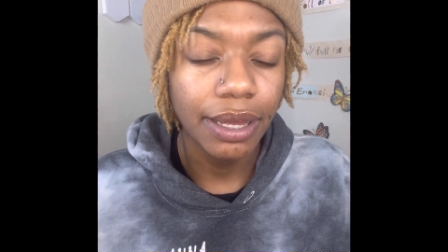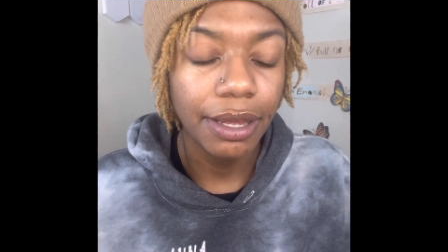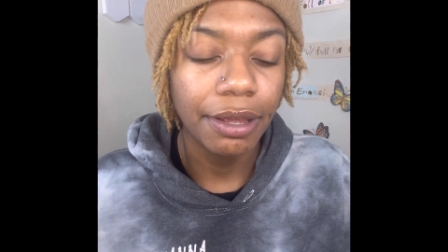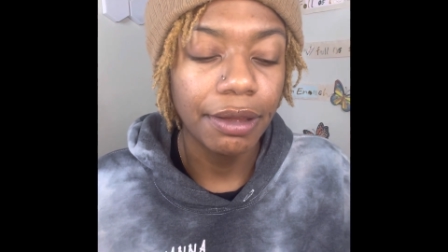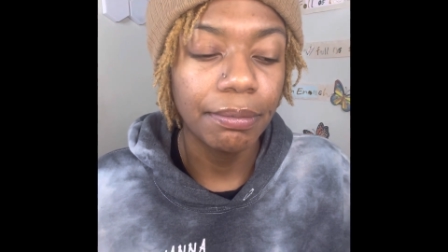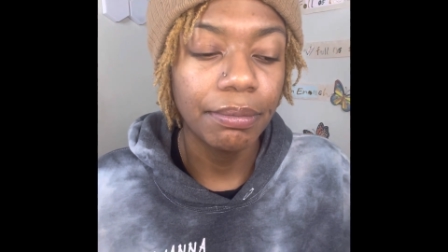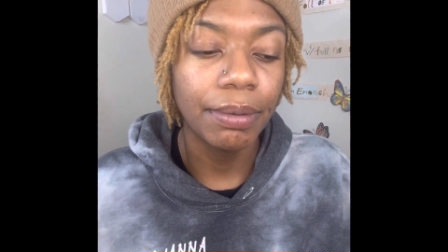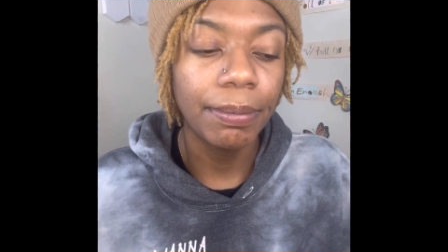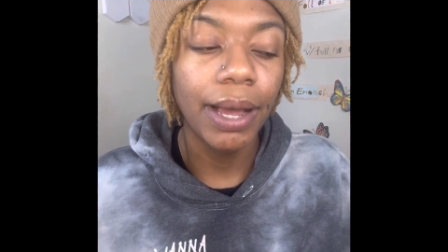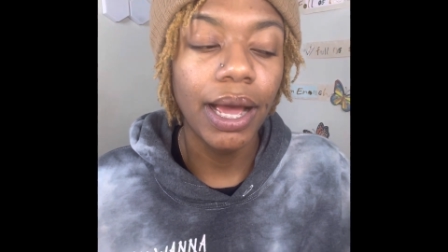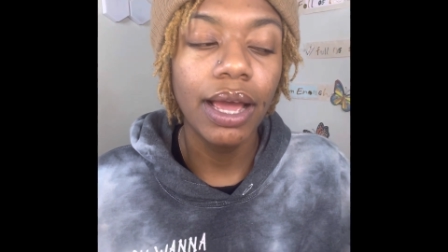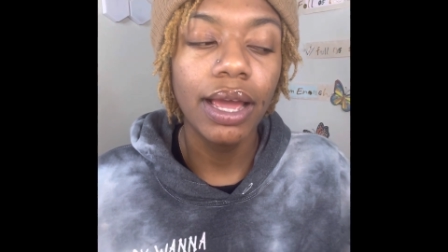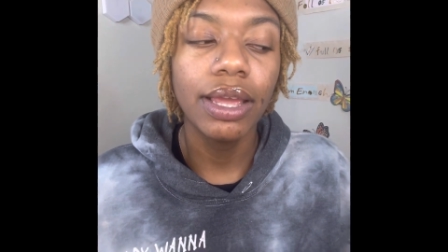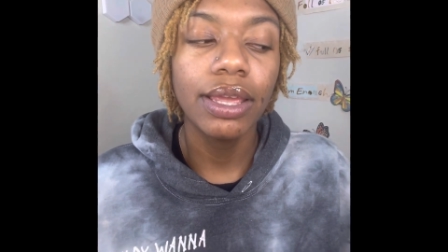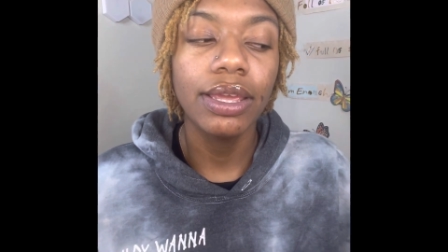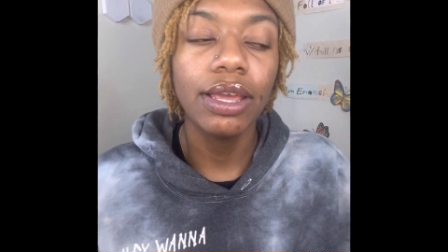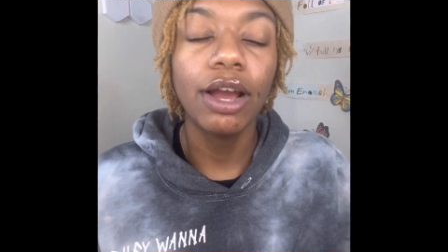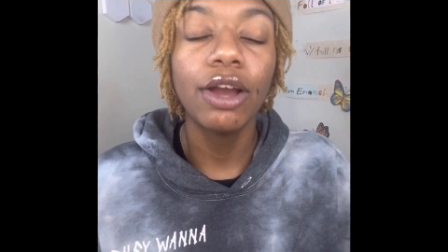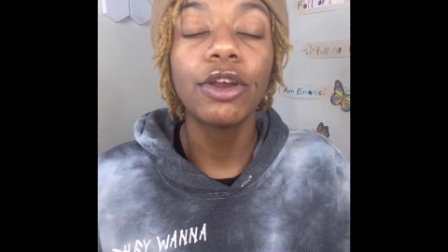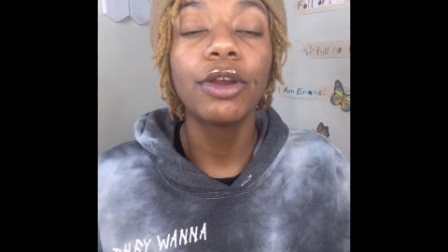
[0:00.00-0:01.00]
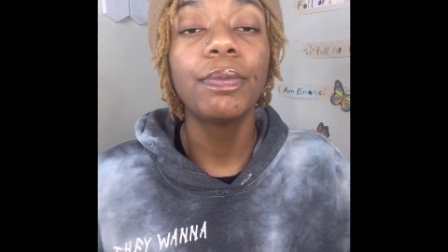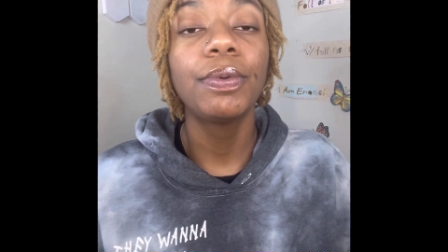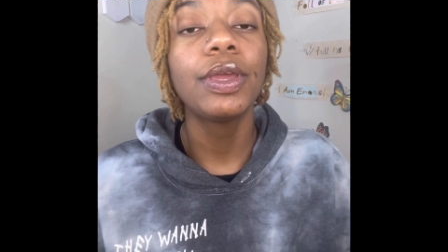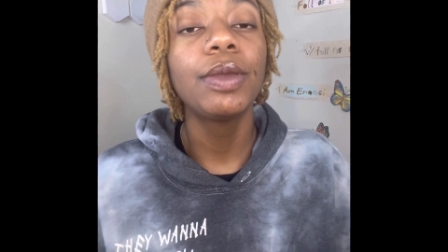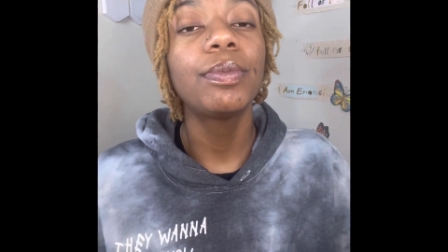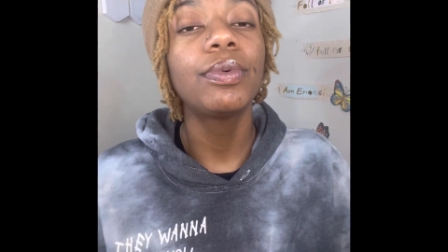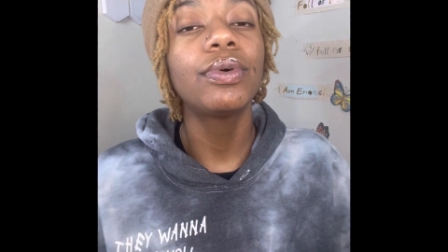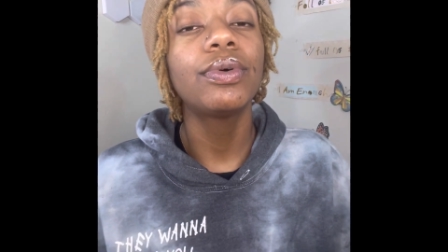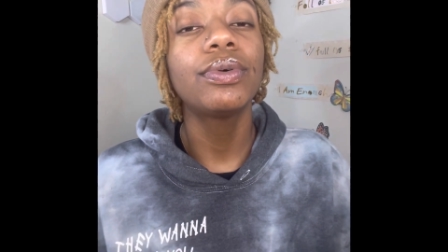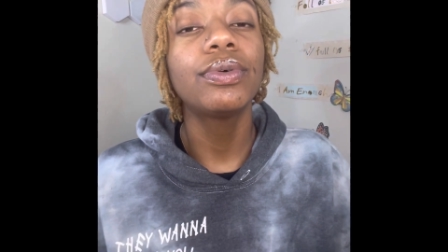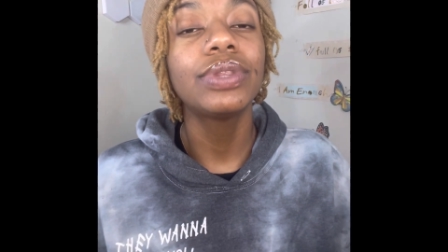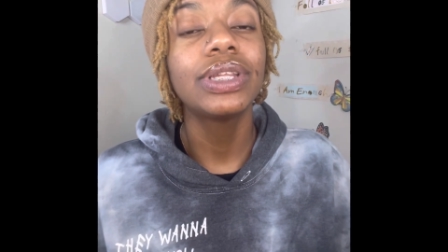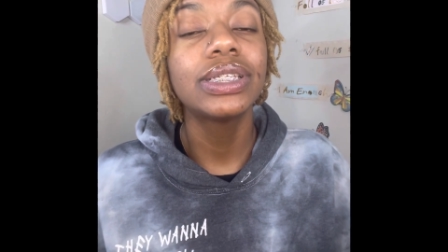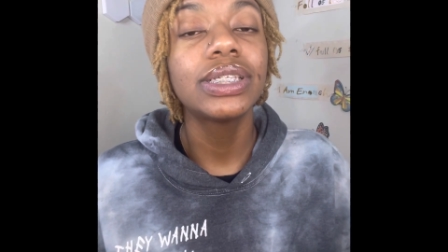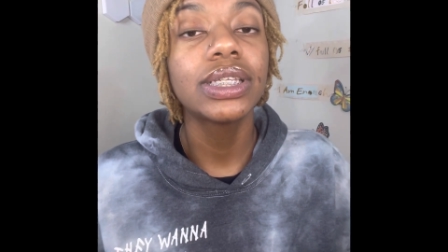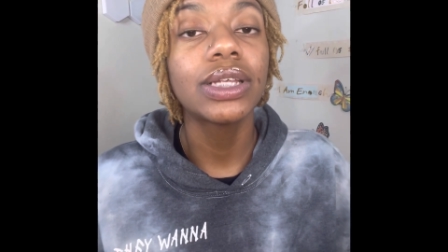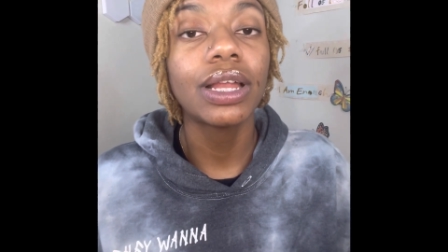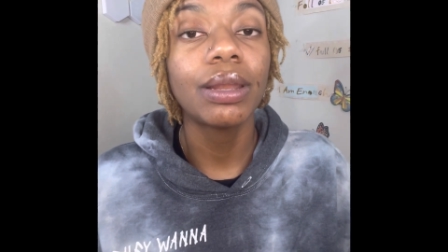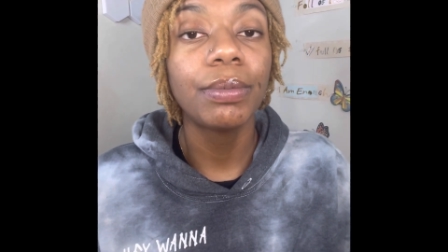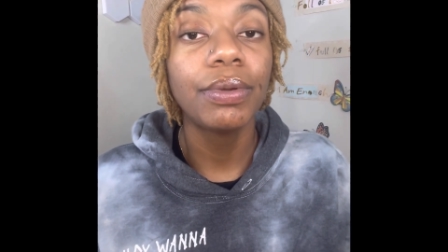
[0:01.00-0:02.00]
Um, but my younger people, this
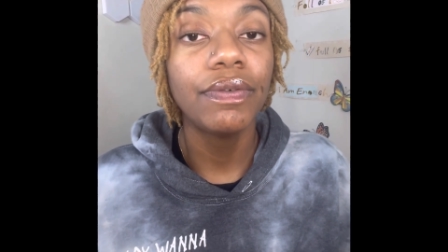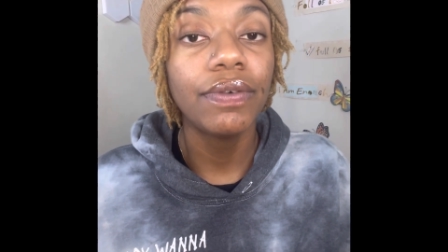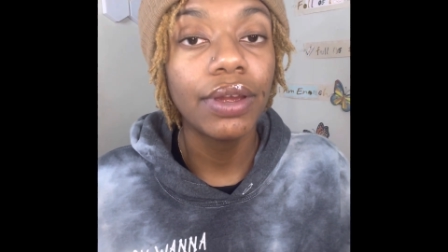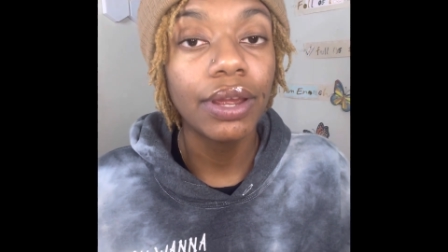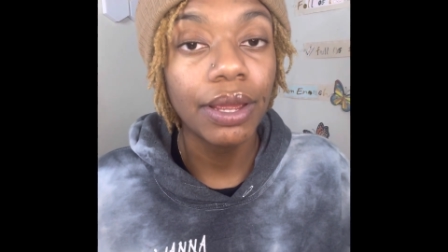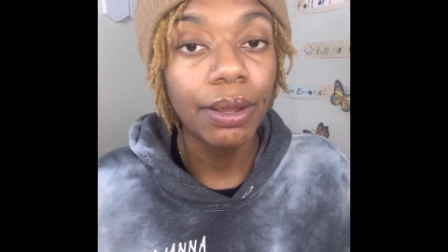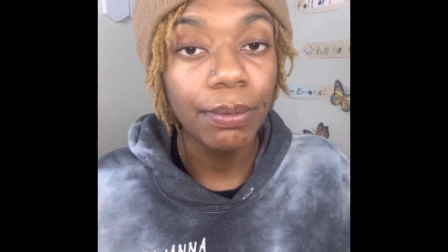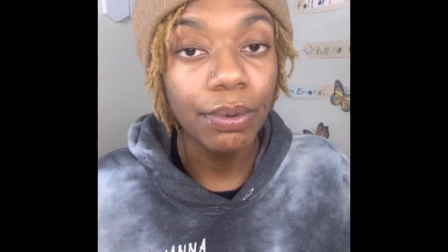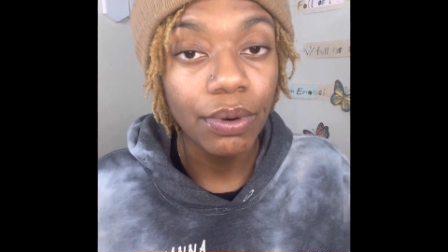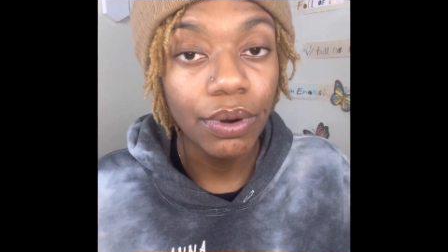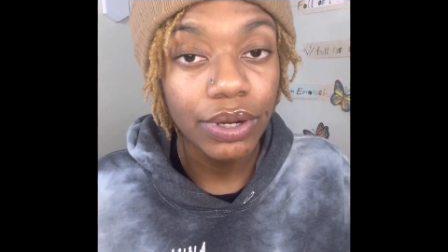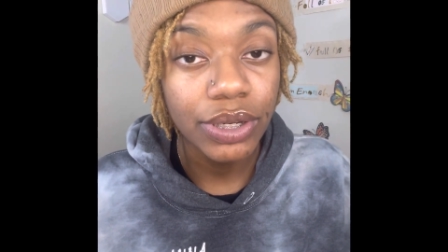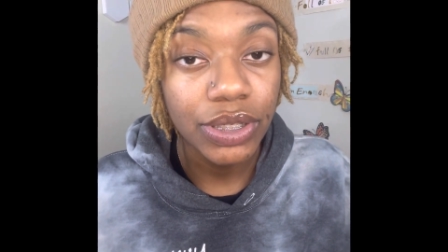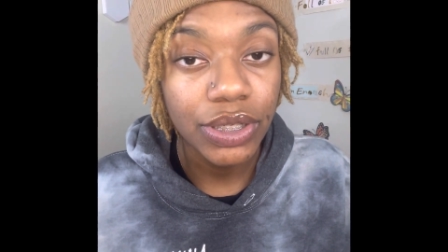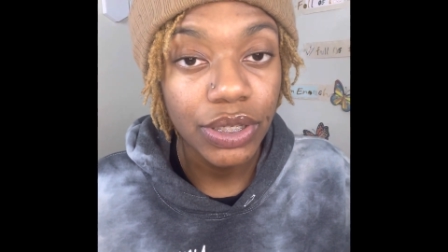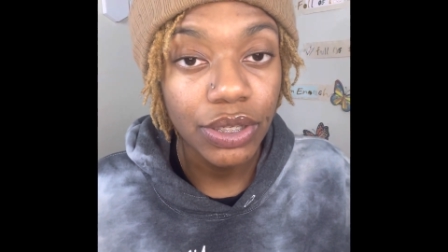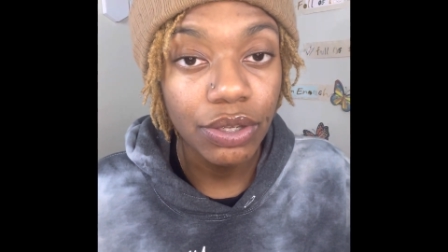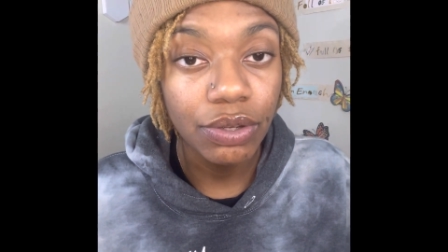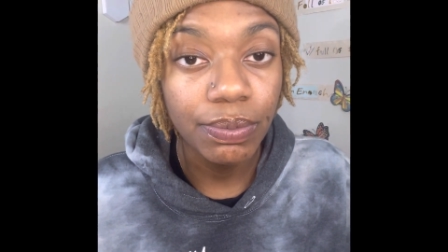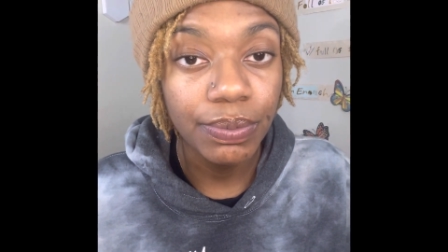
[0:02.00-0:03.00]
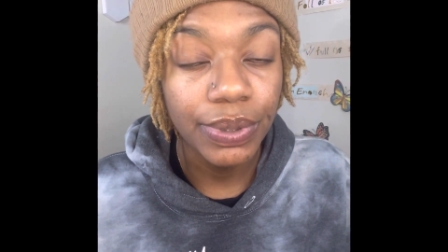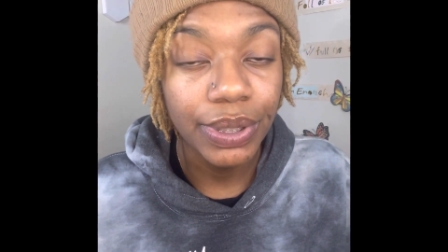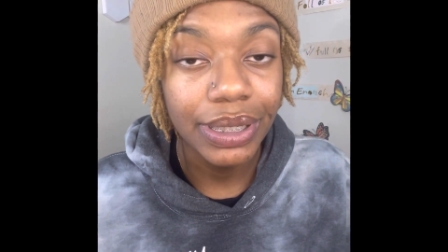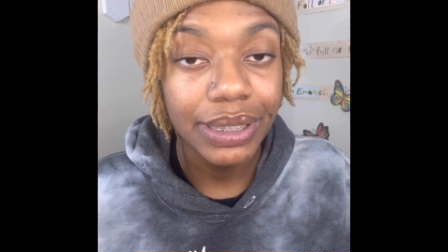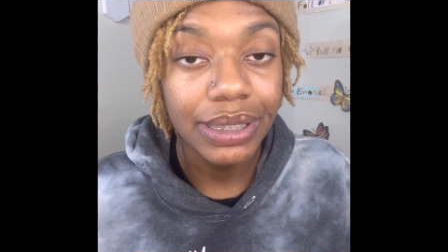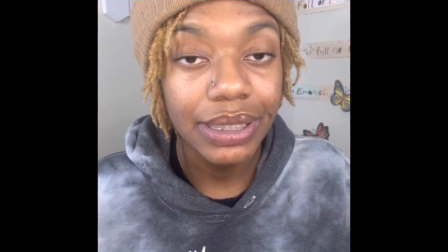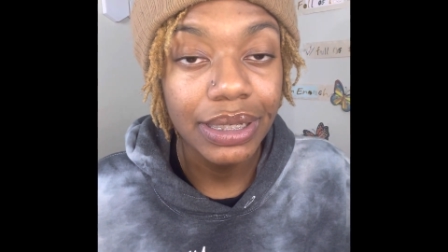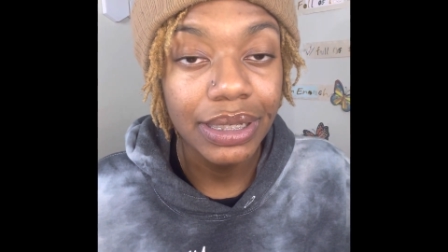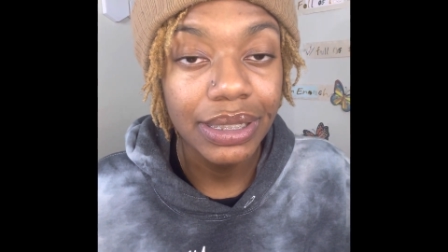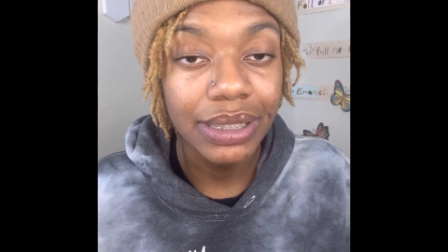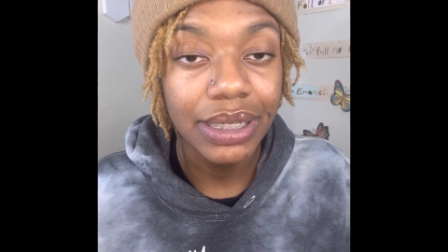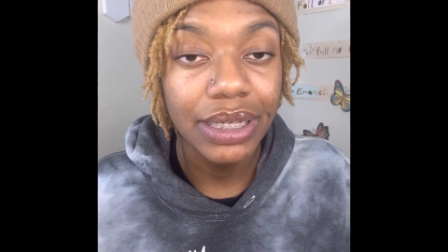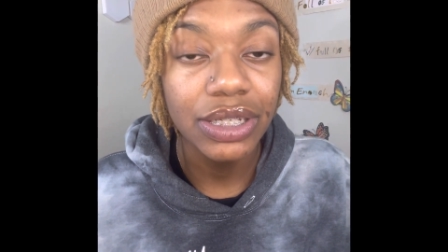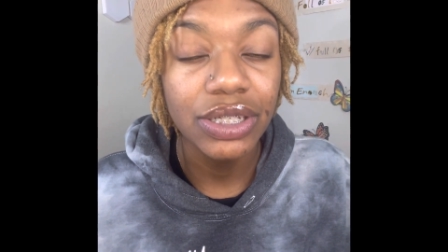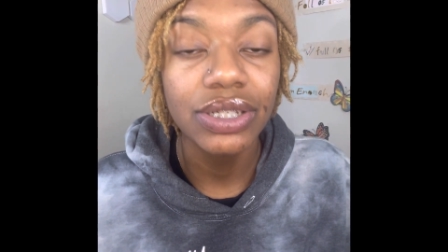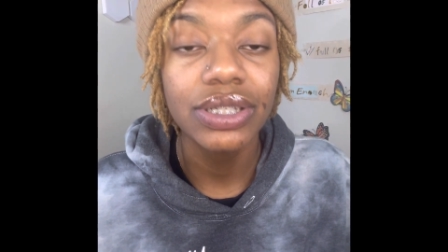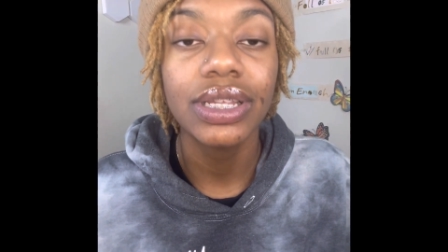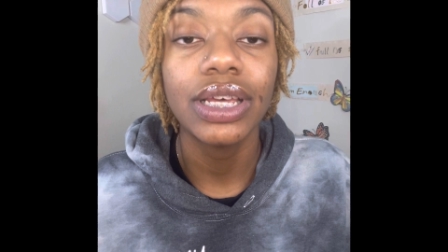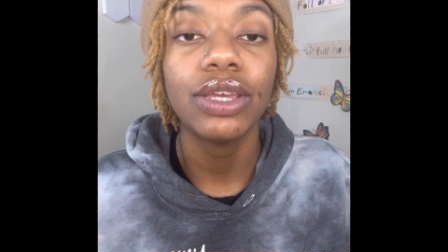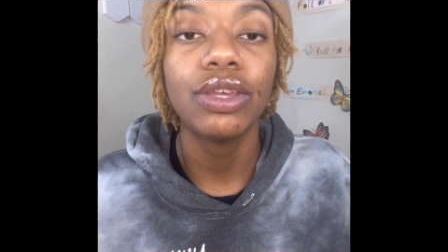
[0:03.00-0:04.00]
is going to be very important to you because the
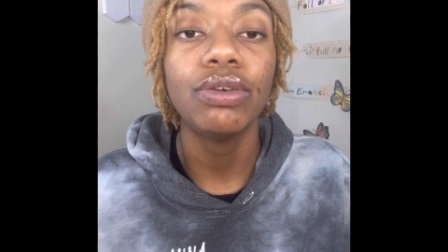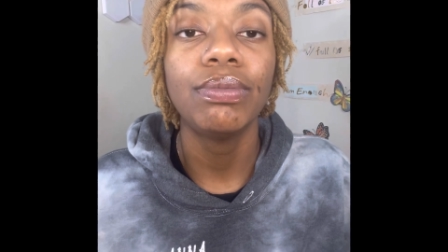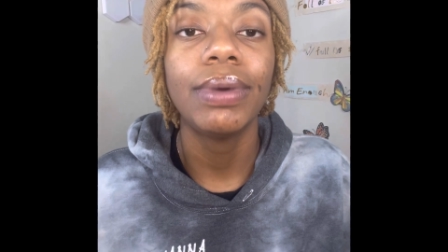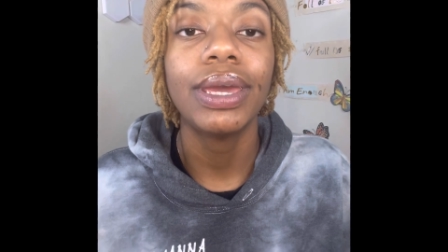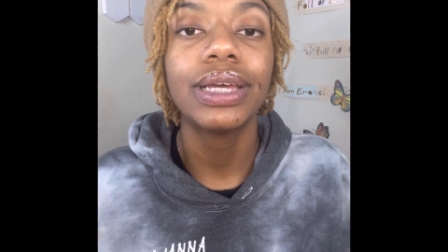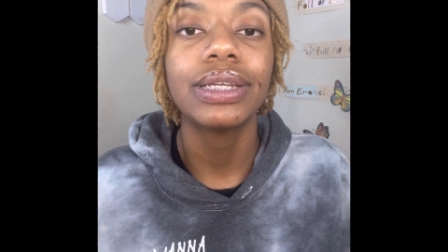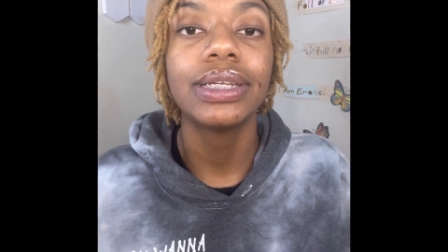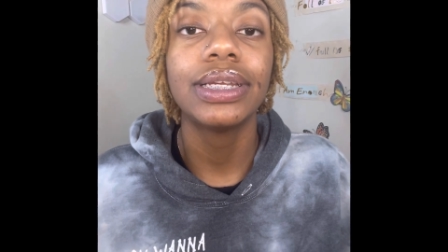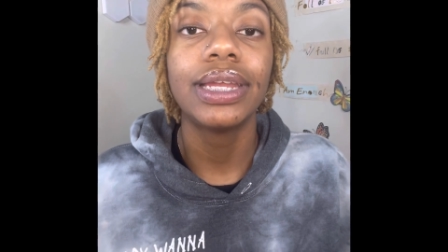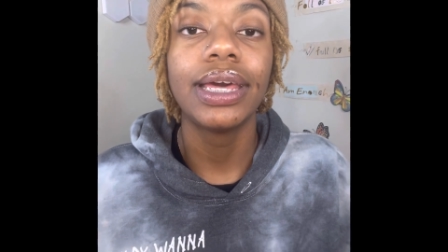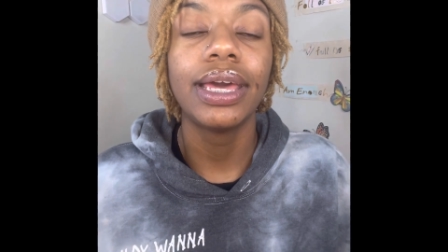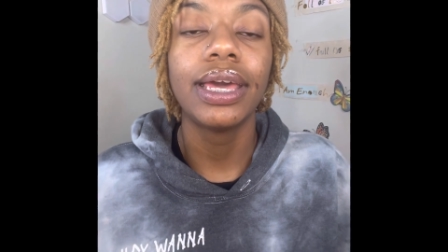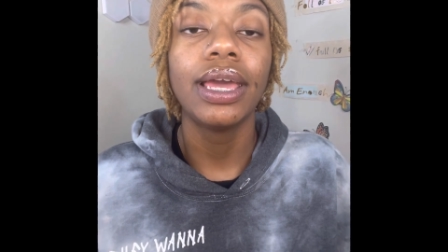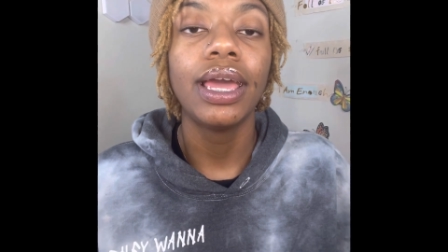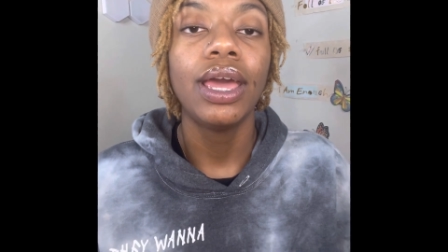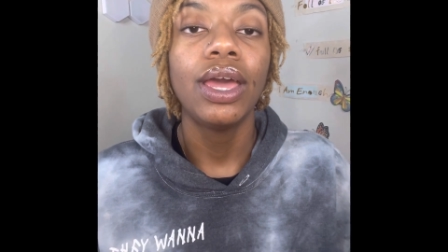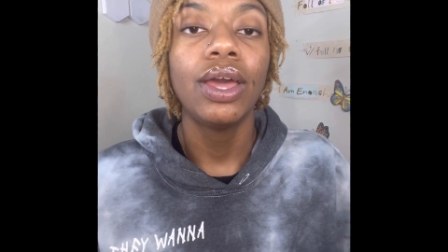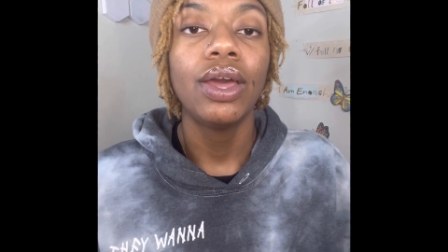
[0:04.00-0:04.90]
decisions that you make today